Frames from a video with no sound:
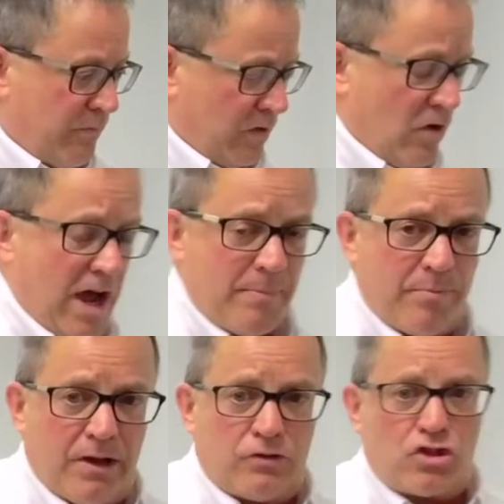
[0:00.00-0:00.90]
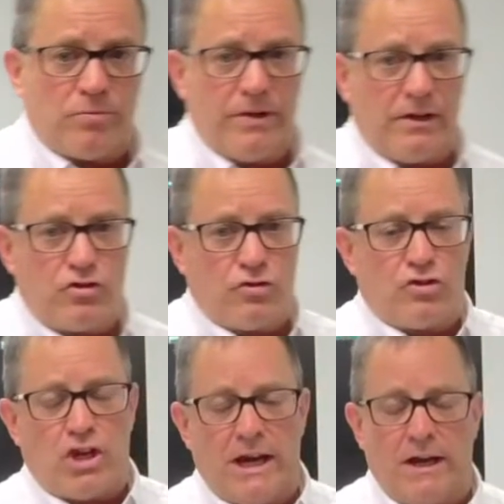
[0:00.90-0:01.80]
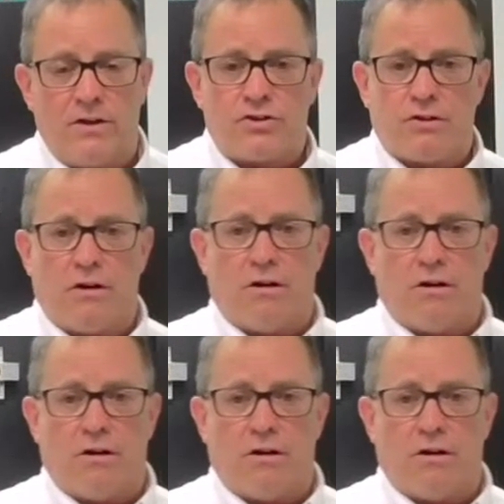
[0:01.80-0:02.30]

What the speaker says: The hopper belt should be changed